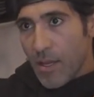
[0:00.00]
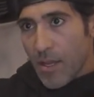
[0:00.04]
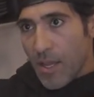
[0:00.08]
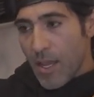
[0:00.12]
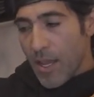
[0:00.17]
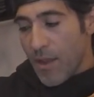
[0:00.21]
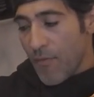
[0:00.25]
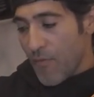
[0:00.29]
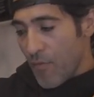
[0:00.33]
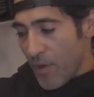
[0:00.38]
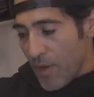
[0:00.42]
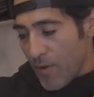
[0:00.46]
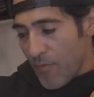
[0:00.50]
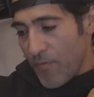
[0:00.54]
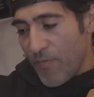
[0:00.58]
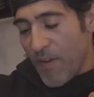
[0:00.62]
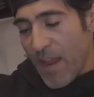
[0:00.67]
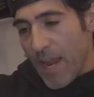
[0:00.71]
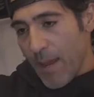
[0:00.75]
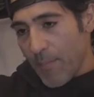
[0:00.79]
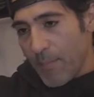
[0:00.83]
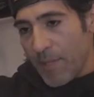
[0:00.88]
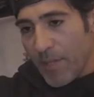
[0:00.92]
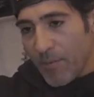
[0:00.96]
every
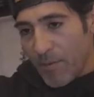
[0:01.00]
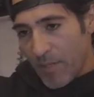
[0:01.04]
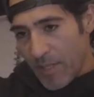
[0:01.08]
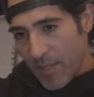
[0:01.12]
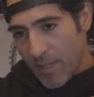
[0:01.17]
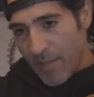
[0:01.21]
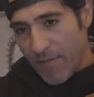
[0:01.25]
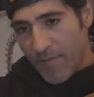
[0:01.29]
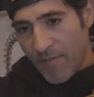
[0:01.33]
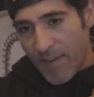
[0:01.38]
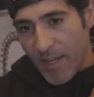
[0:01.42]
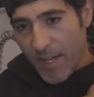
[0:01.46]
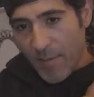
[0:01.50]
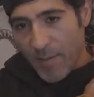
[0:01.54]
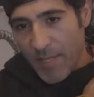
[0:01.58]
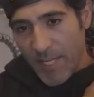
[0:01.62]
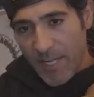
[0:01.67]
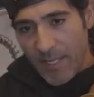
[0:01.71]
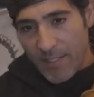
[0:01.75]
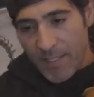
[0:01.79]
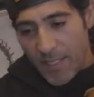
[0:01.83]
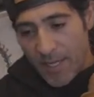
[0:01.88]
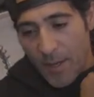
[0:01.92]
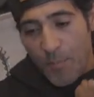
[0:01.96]
family within the family
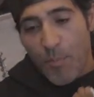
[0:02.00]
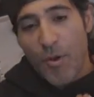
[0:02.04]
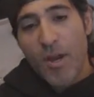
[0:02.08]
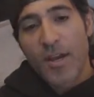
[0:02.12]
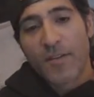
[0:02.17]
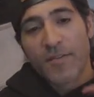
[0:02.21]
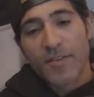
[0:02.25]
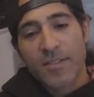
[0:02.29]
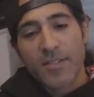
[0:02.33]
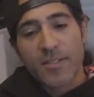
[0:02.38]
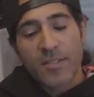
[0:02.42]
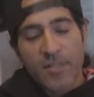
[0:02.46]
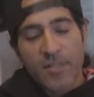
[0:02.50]
has like a breakfast